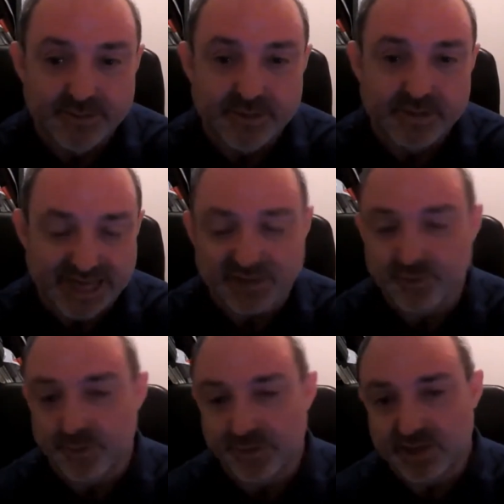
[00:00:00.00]

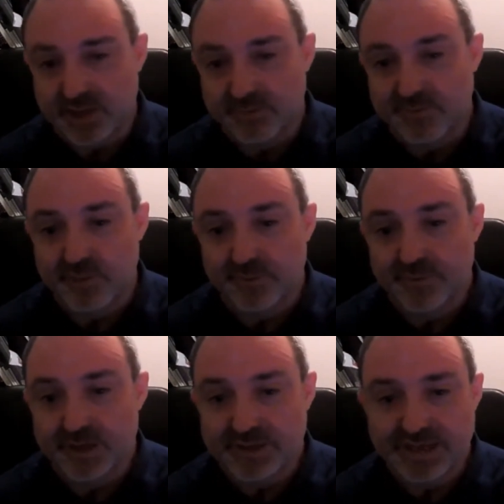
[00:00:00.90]
that's where it's come from.
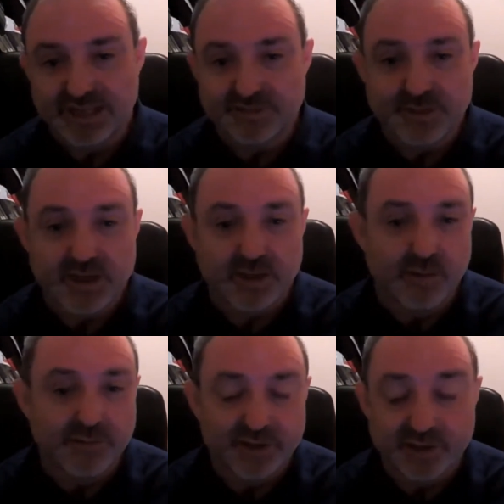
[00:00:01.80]
And then it's become
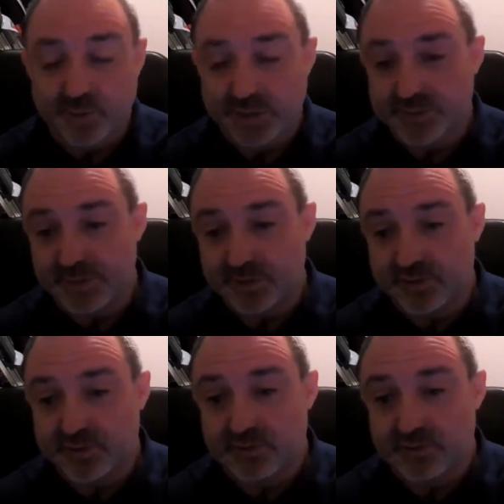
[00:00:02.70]
obvious when it's been